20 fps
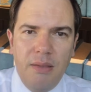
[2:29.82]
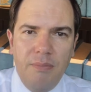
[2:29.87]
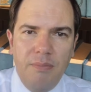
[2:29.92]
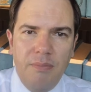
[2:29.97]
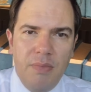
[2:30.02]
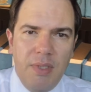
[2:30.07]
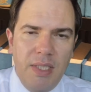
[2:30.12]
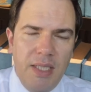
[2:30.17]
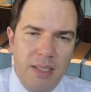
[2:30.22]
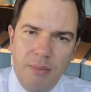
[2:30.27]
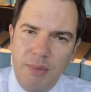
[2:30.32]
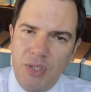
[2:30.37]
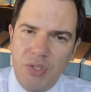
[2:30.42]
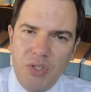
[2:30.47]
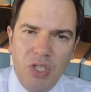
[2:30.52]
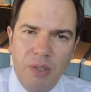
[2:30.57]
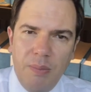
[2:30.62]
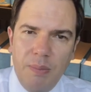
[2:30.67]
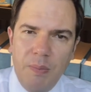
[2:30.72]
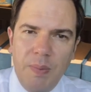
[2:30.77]
They're the most
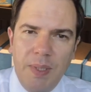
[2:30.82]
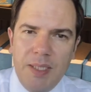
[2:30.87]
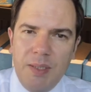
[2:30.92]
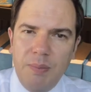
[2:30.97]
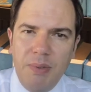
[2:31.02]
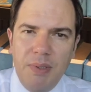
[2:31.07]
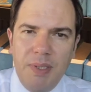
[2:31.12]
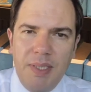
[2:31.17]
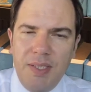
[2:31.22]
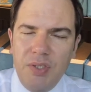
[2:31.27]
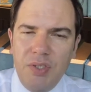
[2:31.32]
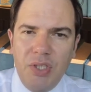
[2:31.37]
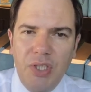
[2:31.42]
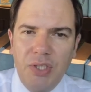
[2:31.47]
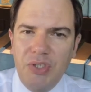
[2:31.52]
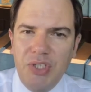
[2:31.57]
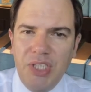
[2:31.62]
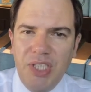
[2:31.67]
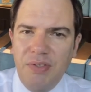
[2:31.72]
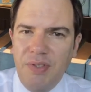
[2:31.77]
common ways. Police
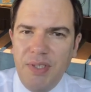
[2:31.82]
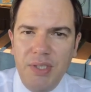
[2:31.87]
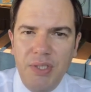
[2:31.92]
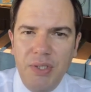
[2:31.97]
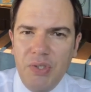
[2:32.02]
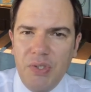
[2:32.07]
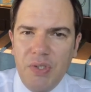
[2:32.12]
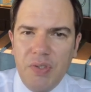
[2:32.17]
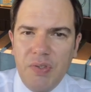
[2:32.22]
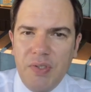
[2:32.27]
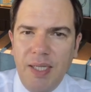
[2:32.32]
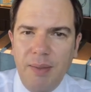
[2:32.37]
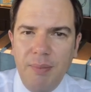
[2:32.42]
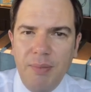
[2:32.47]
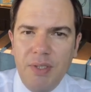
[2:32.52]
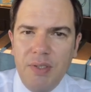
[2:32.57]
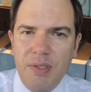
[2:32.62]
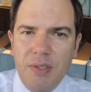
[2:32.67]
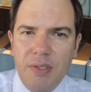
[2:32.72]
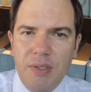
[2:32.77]
don't generally use a
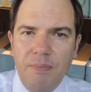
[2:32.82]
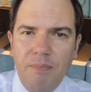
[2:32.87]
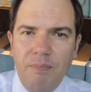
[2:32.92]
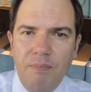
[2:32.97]
summons.